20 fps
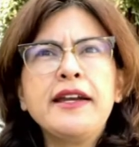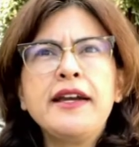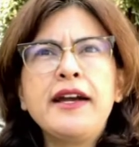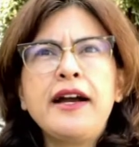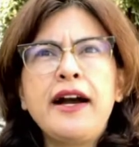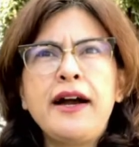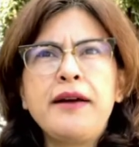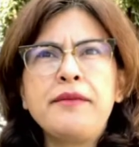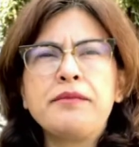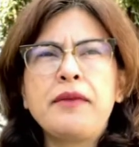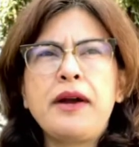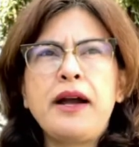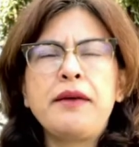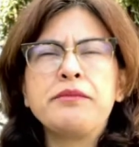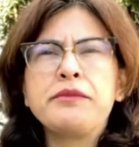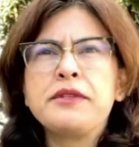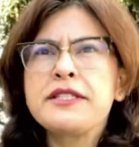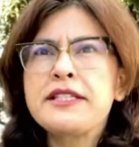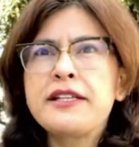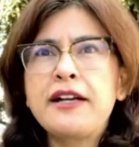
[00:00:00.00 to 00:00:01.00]

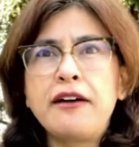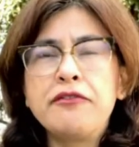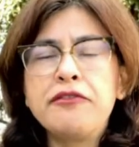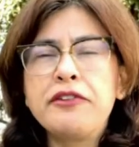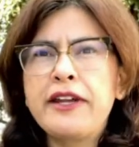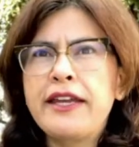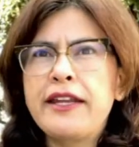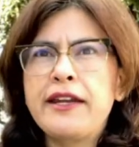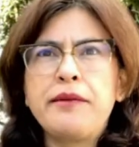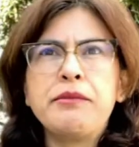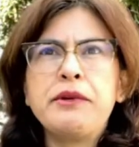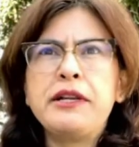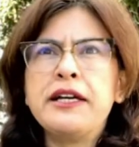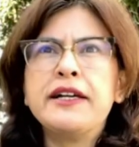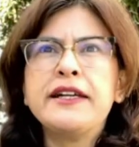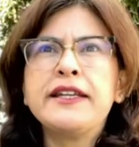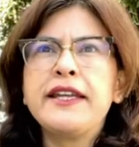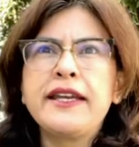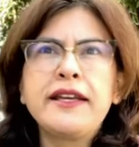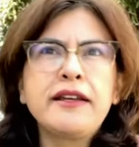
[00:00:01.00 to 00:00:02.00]
I'm discovering, and I'm
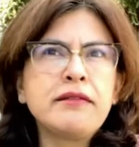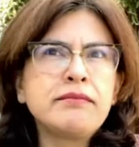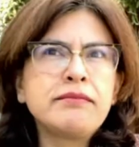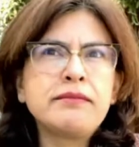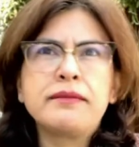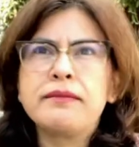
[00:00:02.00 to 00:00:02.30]
learning.